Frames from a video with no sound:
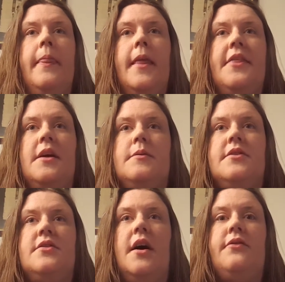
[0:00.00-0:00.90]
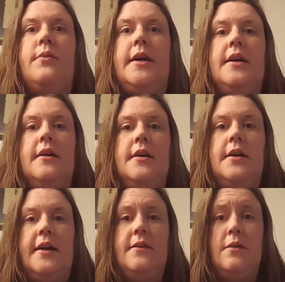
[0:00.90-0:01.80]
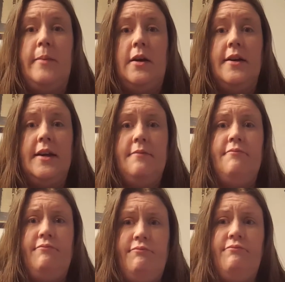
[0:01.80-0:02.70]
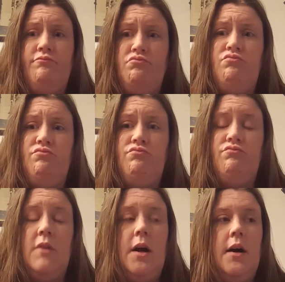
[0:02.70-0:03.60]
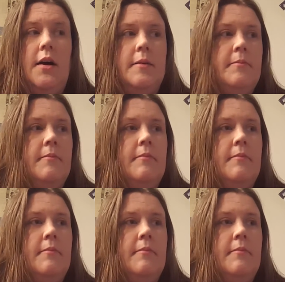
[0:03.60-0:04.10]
think it was a tough week as an American. That's